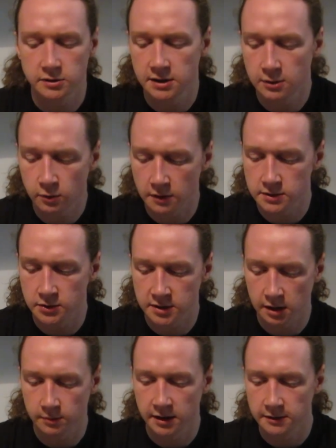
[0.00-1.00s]
She wants to
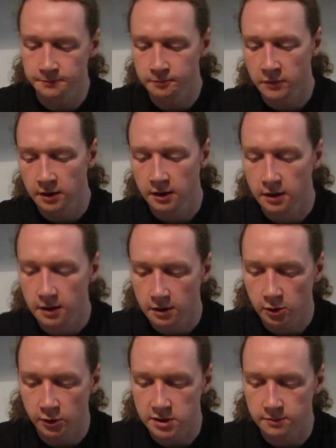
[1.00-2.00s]
celebrate
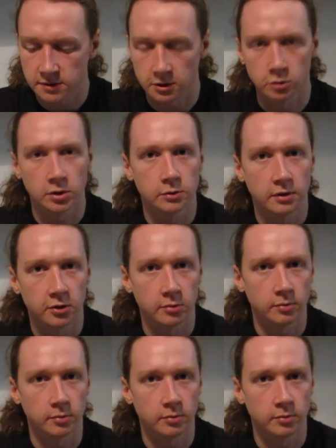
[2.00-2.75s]
Christmas only with